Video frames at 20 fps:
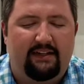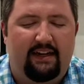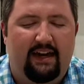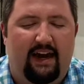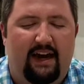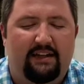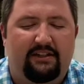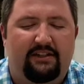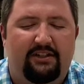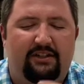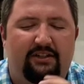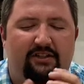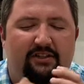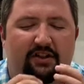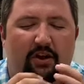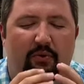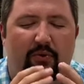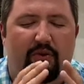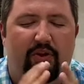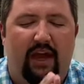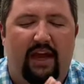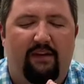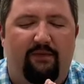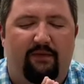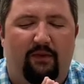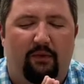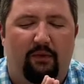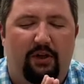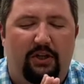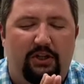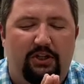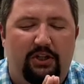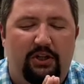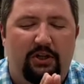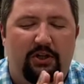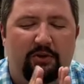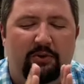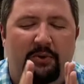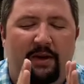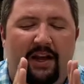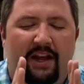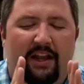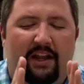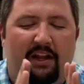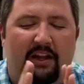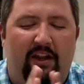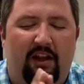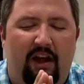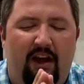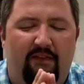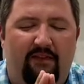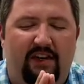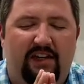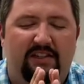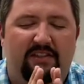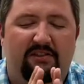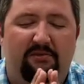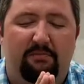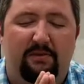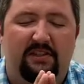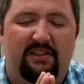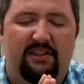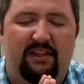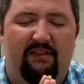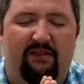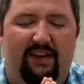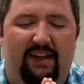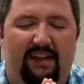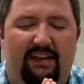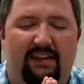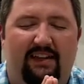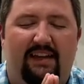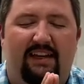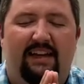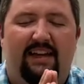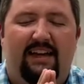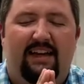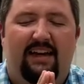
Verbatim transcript: God, just so thankful that you love us specifically.